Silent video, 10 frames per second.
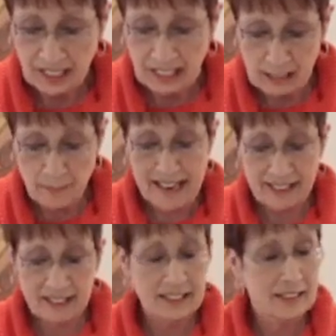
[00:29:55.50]
In the back
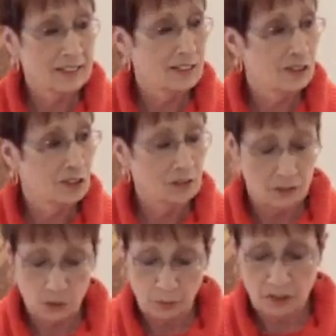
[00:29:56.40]
seats, the
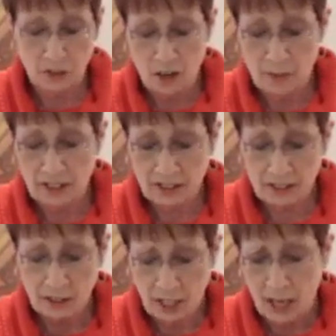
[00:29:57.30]
students with Starbucks
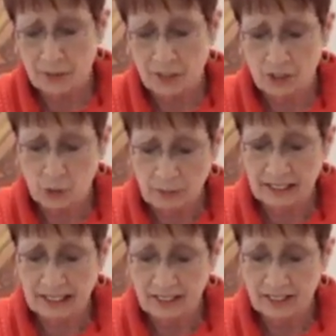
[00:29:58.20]
cups
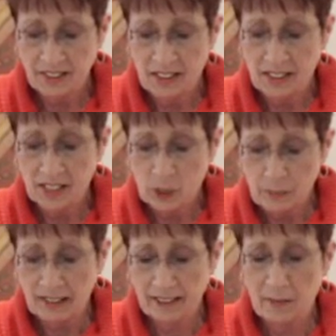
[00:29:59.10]
spilling,
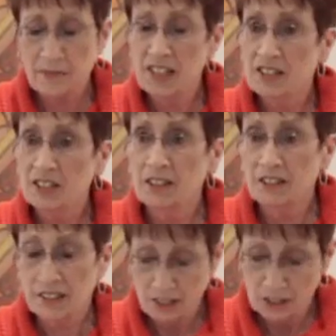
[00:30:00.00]
smelling up the
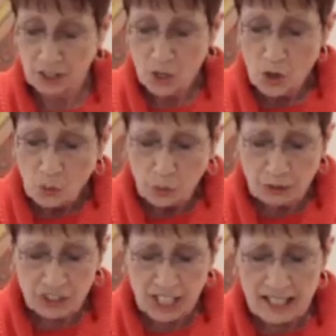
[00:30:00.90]
interior, were
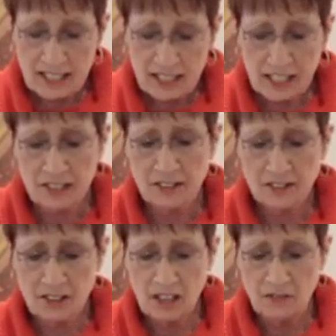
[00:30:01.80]
shedding
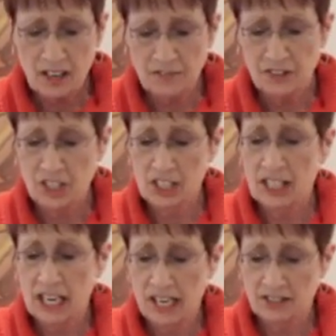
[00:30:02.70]
tears of every good
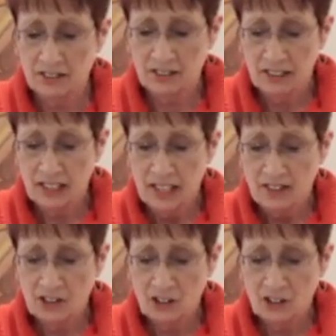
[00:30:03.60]
taste, then